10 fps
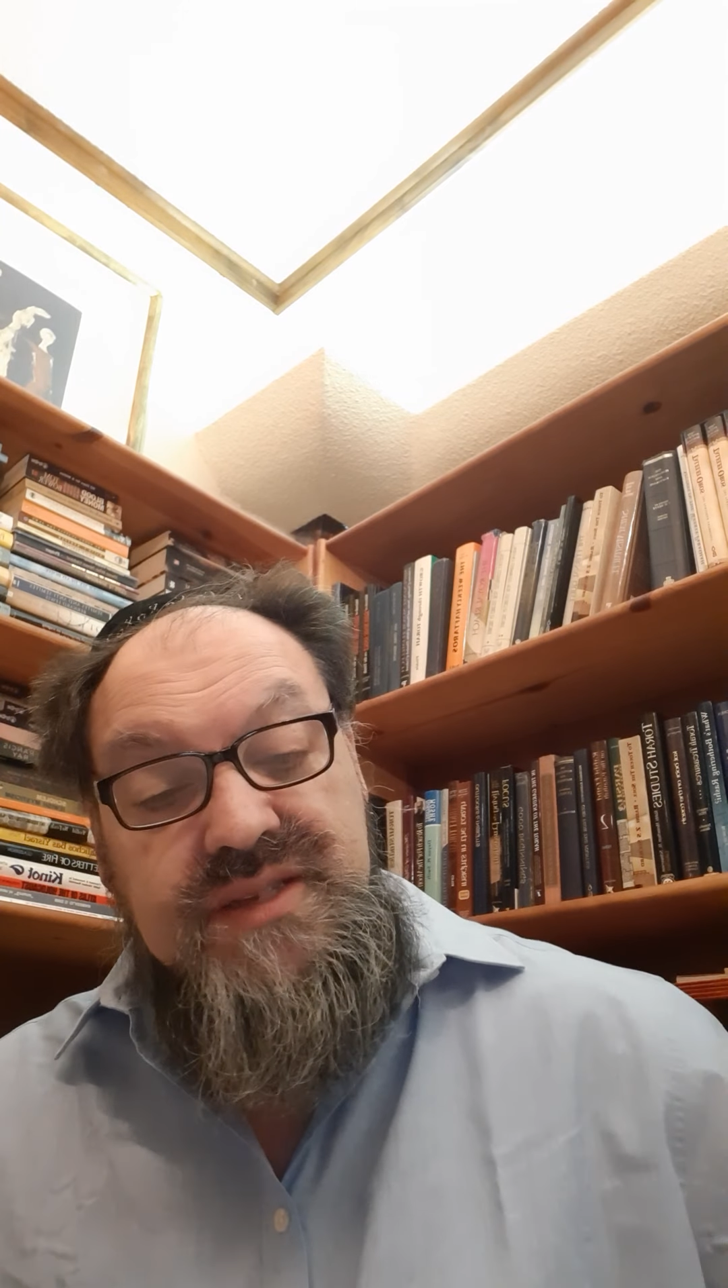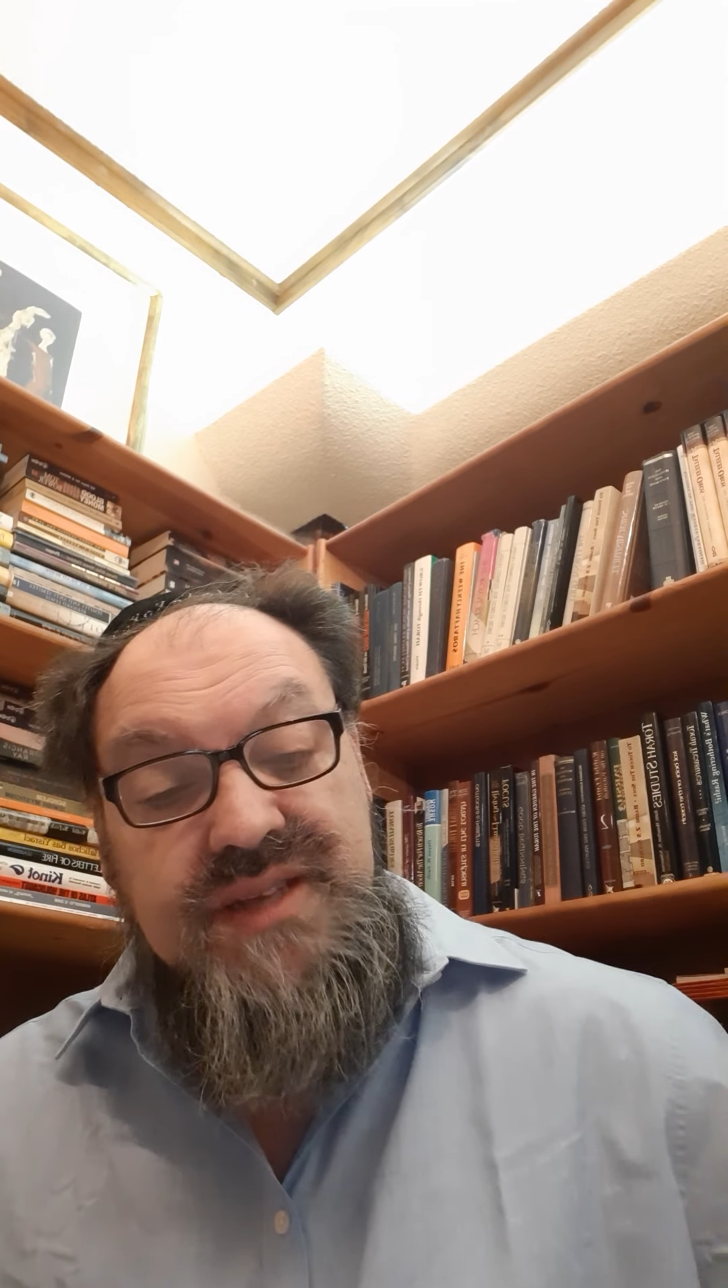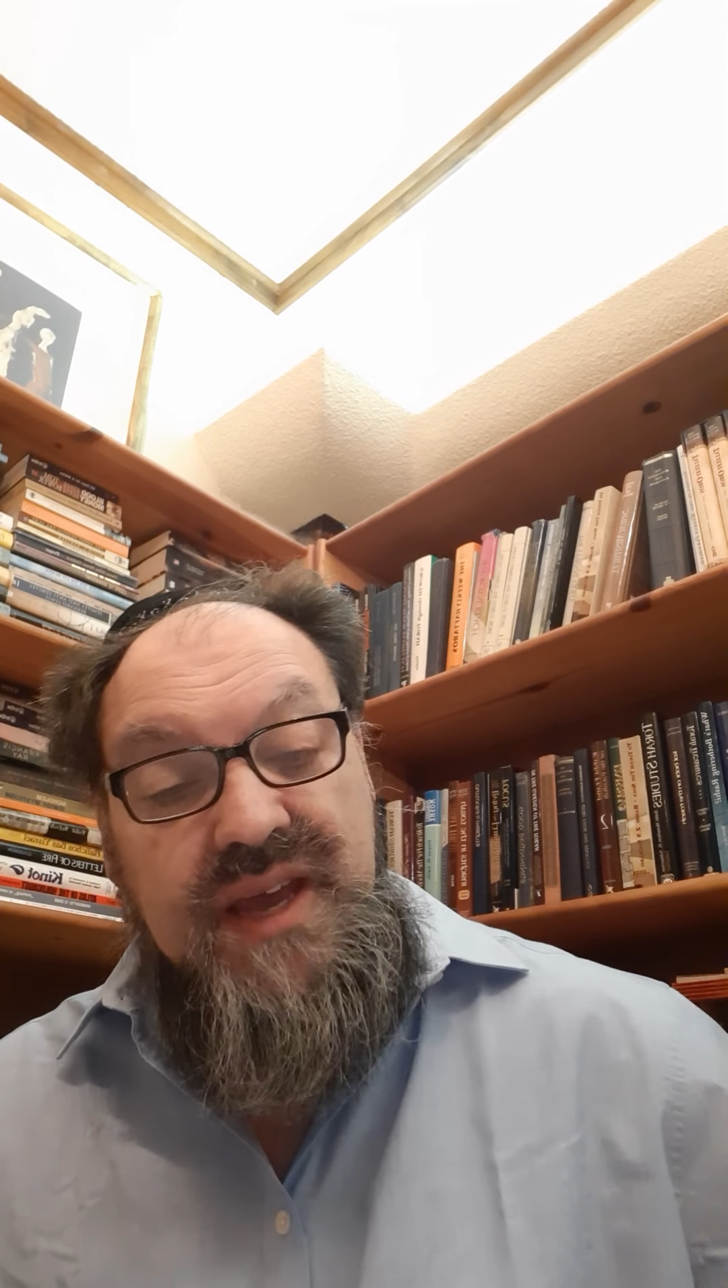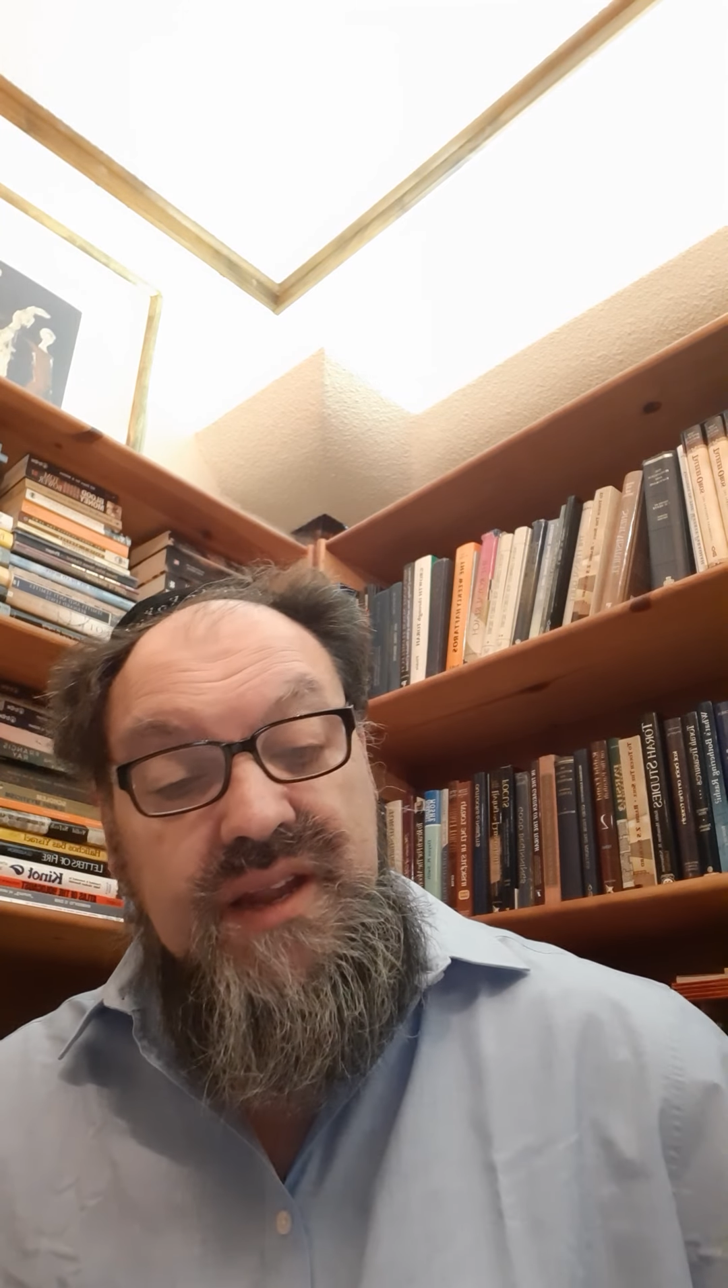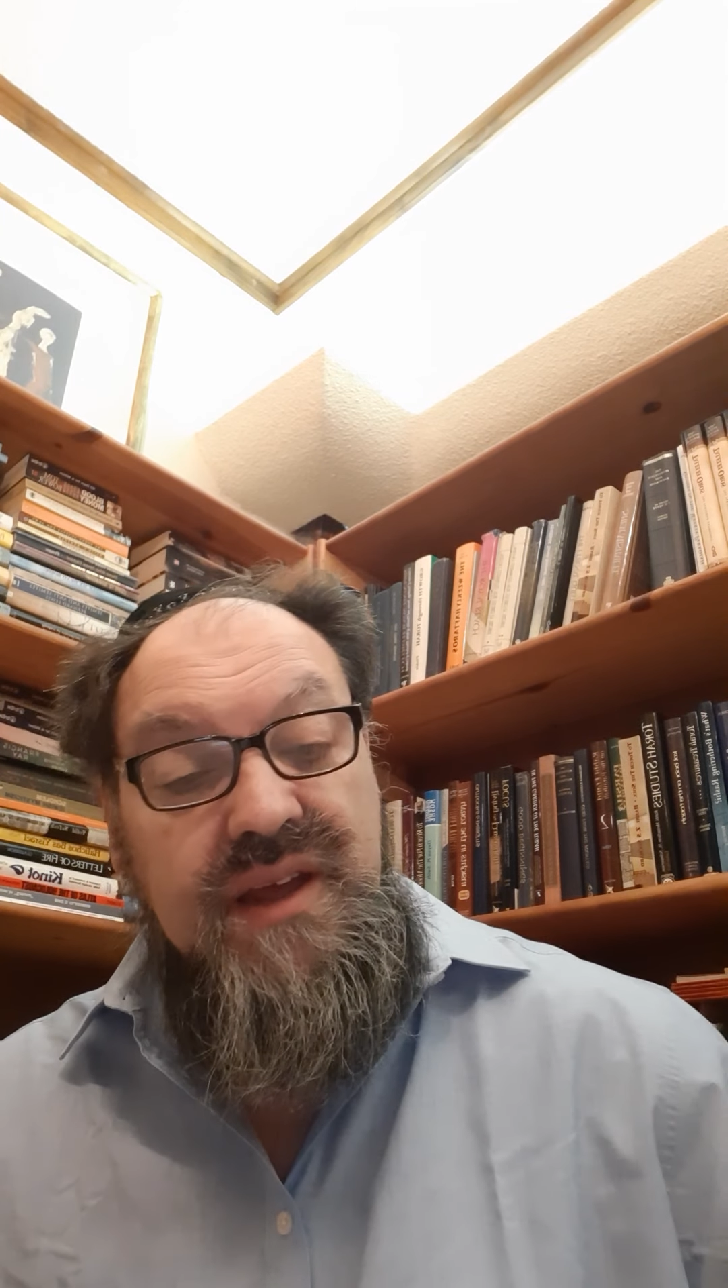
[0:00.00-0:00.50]
the
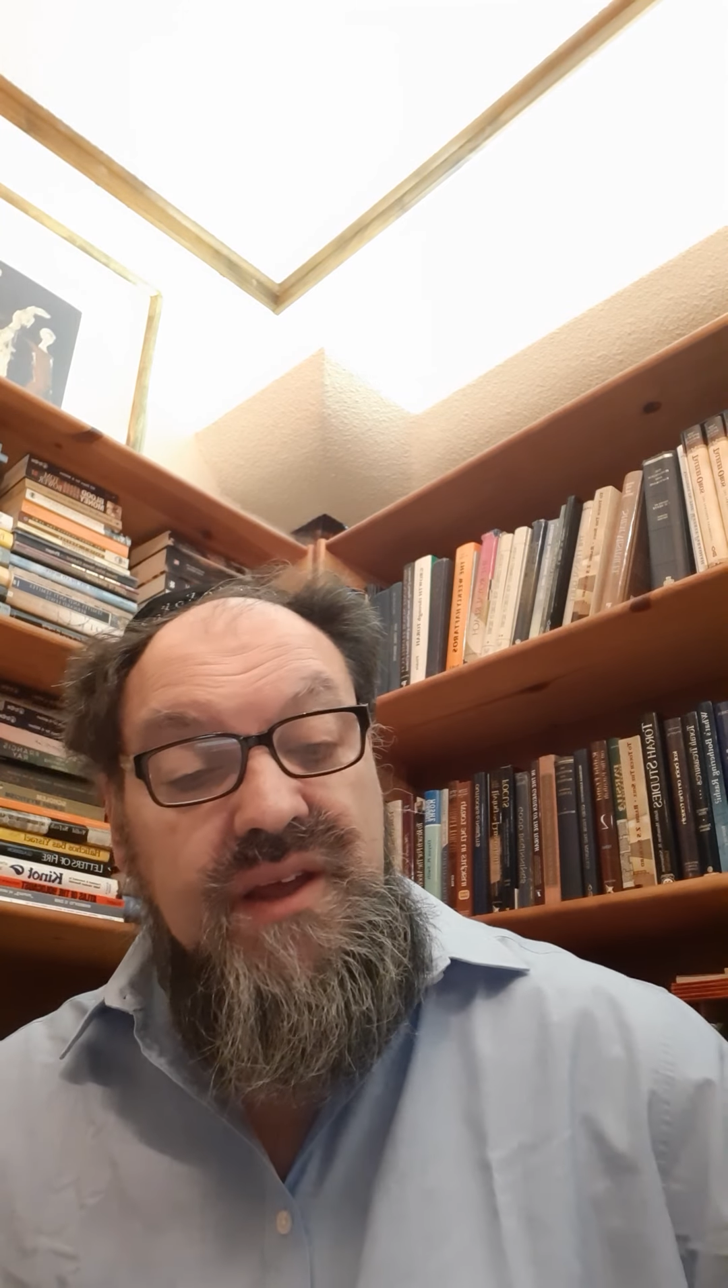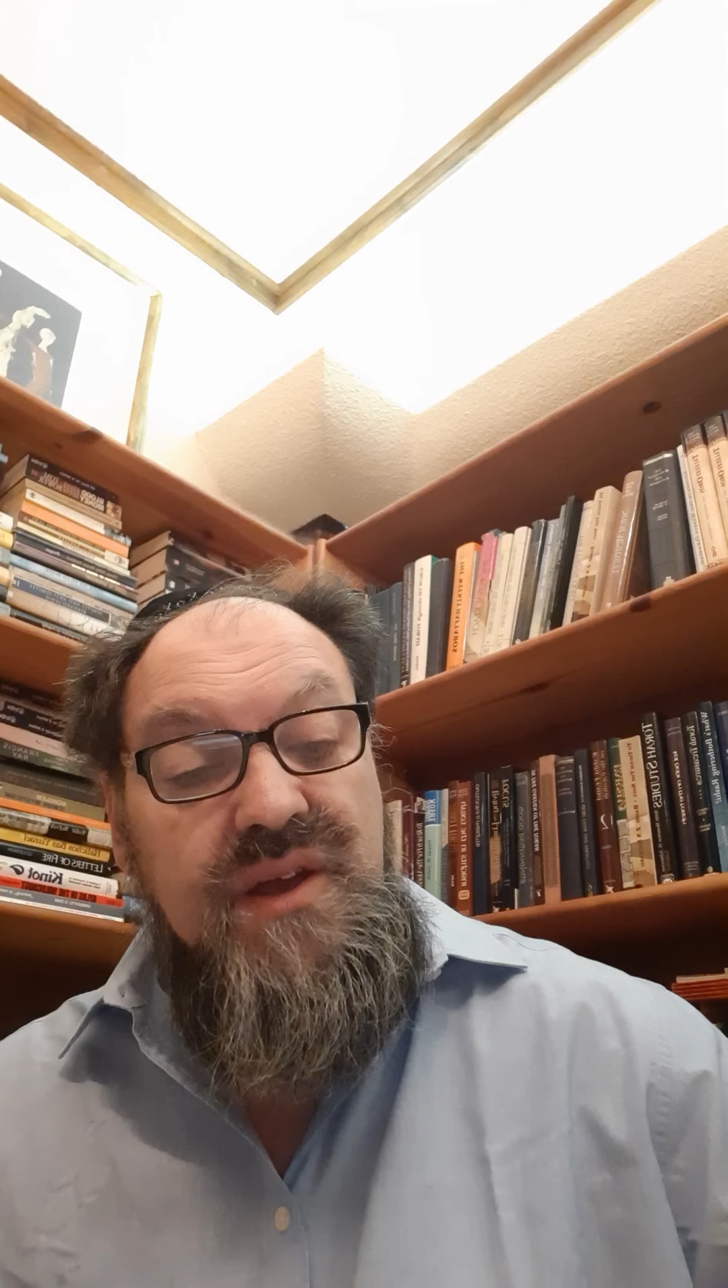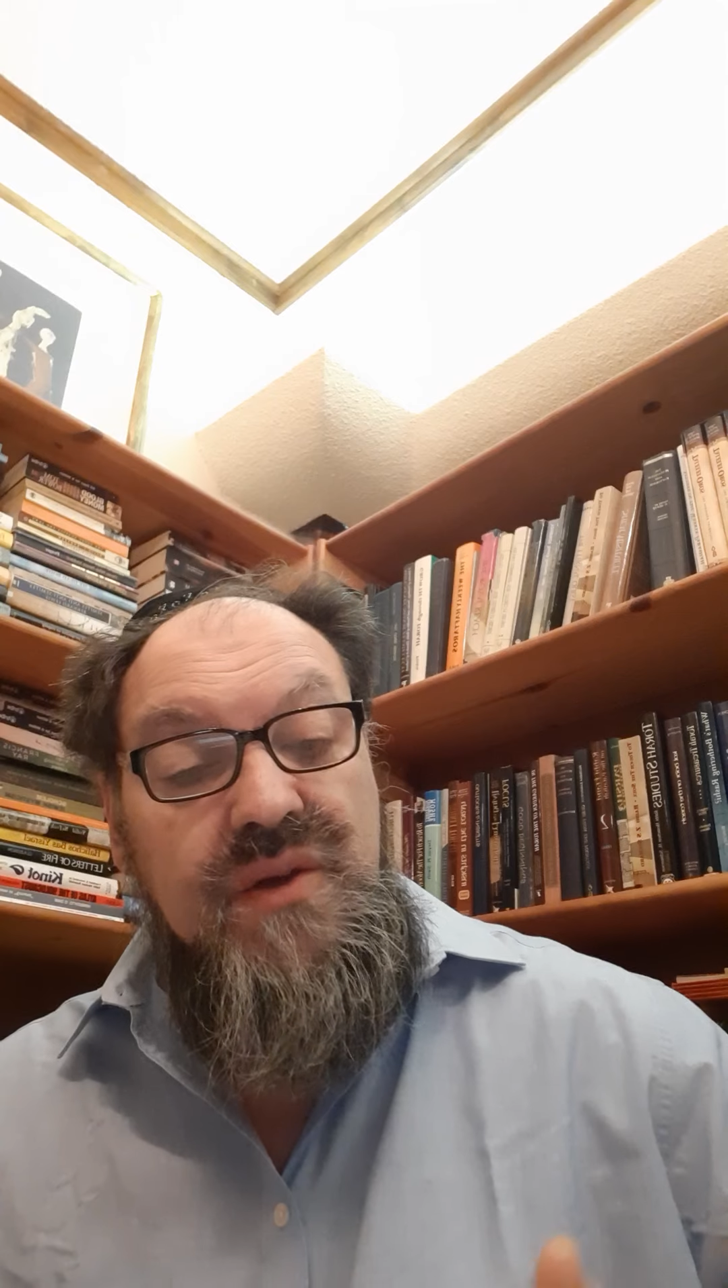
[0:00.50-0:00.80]
Seder